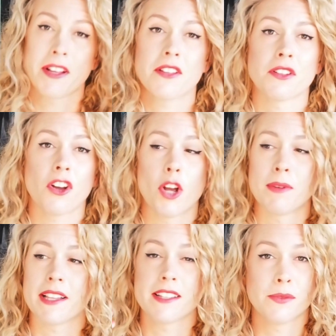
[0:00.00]
I use a comb
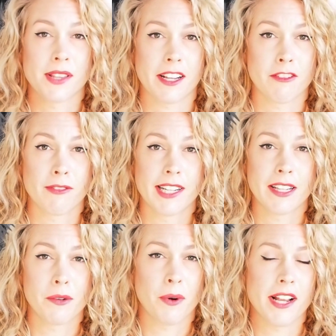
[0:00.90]
like this with like a
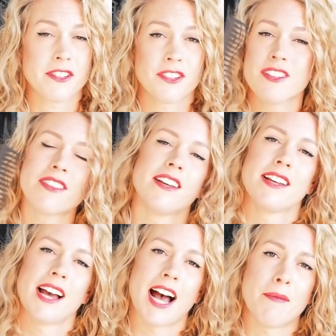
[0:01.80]
really wide tooth.
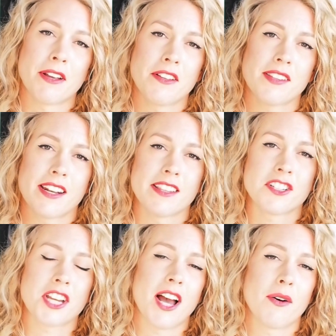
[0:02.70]
Um, I use that in the
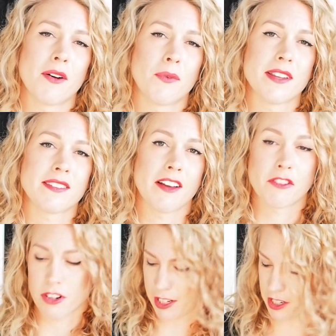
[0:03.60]
shower once I've
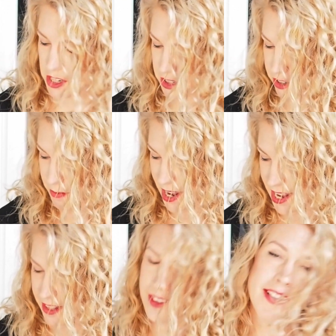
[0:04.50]
got conditioner in my
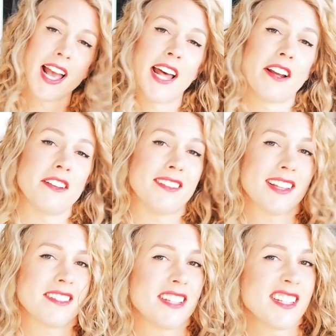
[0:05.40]
hair and I use
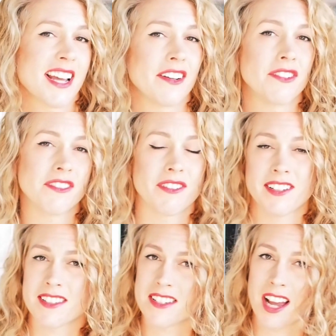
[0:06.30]
that to detangle. The rest
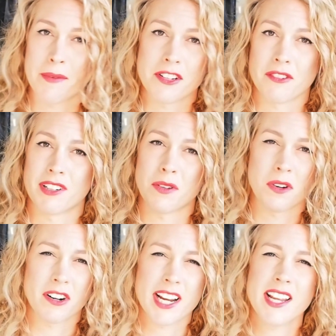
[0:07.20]
of the time, I don't really
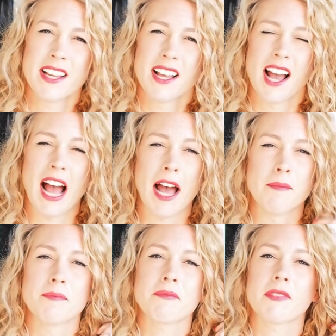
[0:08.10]
worry. Um,